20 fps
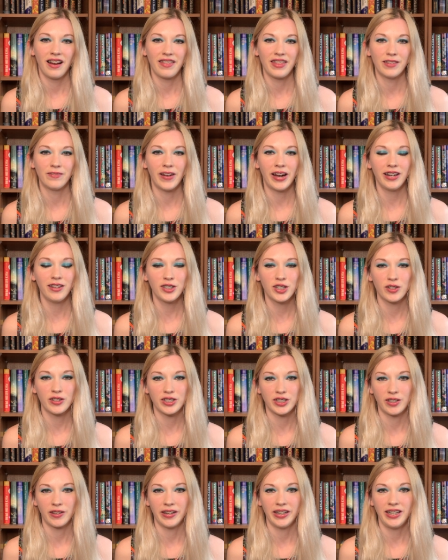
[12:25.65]
The final short
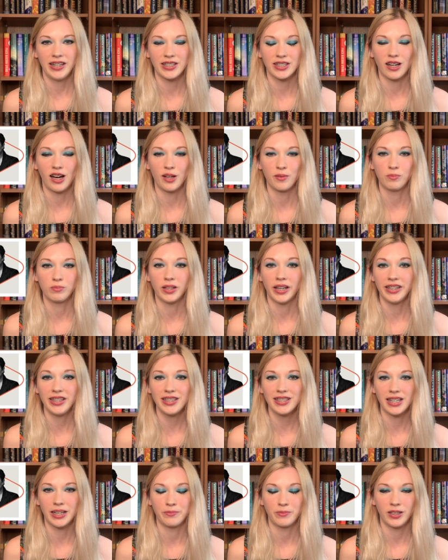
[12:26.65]
story is called Bloody
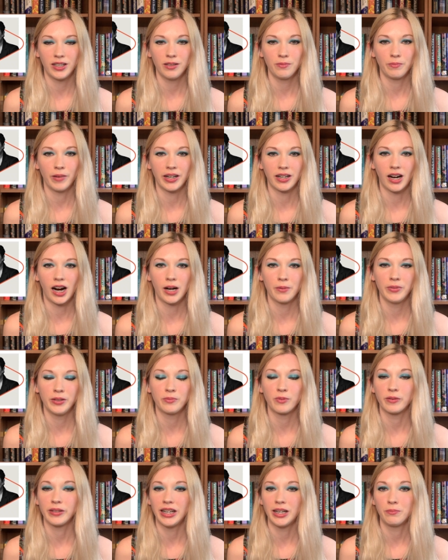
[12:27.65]
Summer by Carmen
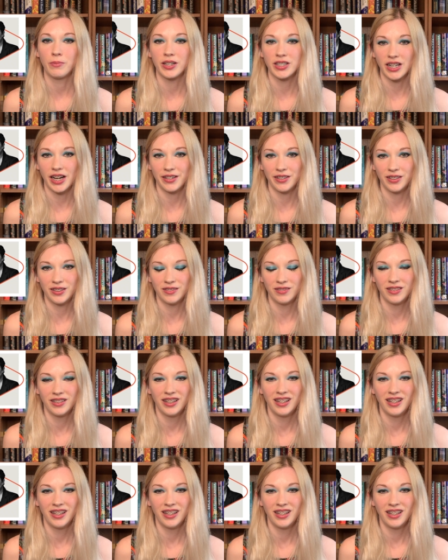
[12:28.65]
Maria Machado.